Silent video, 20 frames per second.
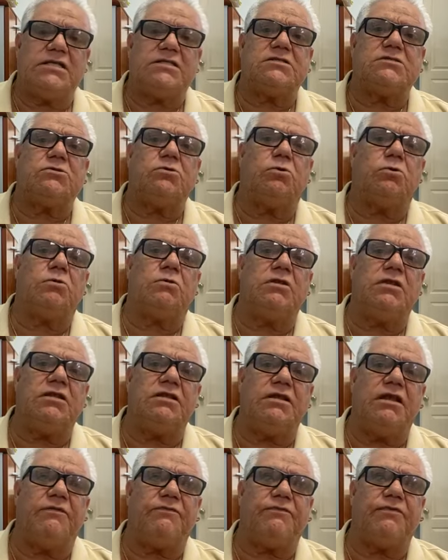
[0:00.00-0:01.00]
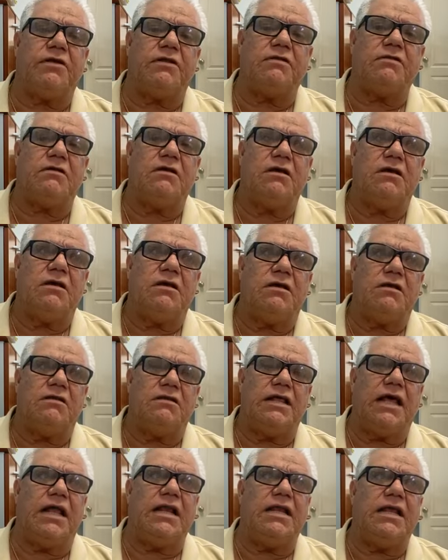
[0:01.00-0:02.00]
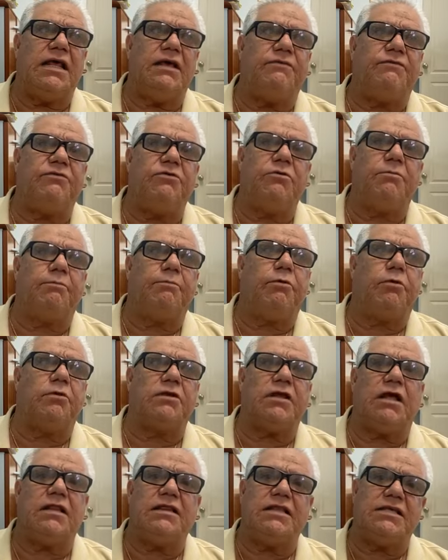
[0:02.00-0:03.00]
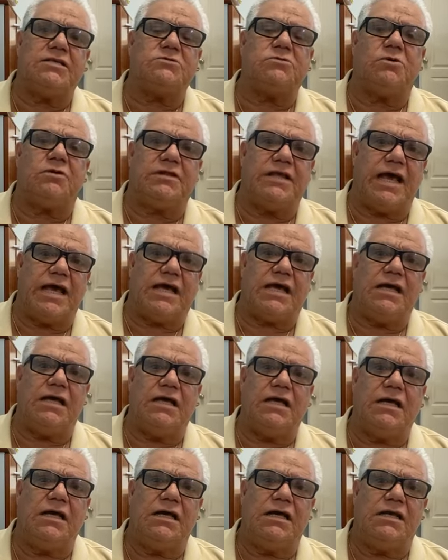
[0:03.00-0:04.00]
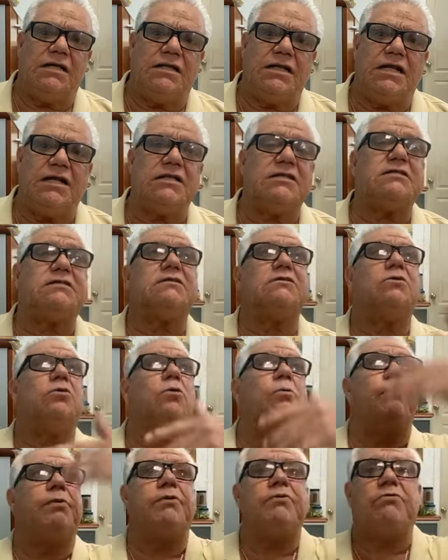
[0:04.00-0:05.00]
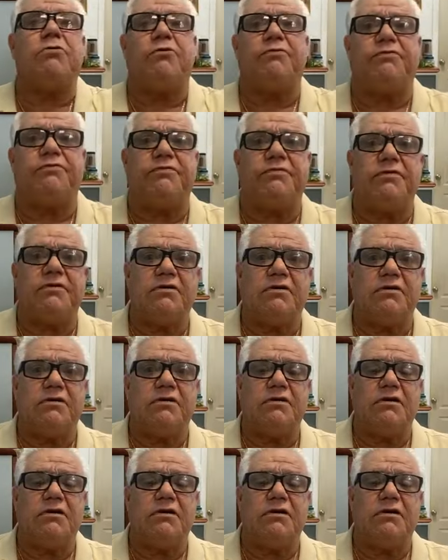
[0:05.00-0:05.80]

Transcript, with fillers: it's totally different than if you put a discotheque that is open roof